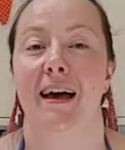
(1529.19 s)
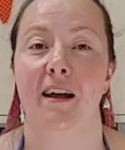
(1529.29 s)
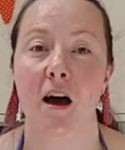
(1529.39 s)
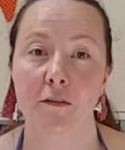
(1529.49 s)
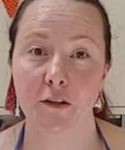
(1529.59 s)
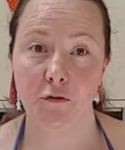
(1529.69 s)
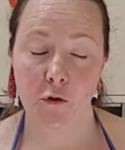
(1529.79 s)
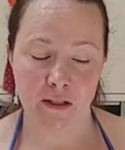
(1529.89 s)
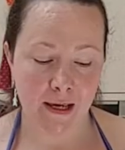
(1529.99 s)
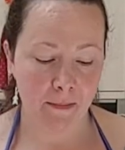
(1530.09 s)
And after
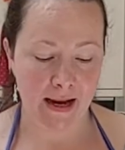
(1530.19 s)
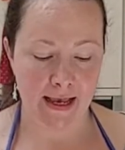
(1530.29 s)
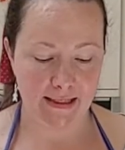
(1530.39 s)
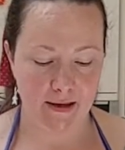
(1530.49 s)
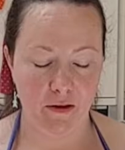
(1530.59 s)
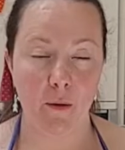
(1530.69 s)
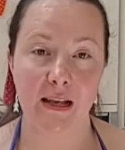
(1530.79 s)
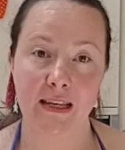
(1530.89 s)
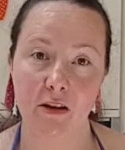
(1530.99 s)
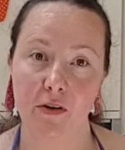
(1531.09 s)
40 minutes, if you
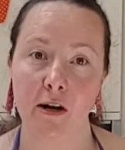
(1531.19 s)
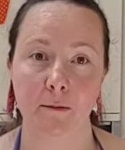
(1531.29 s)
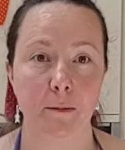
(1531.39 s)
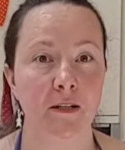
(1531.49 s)
ask a grown-up to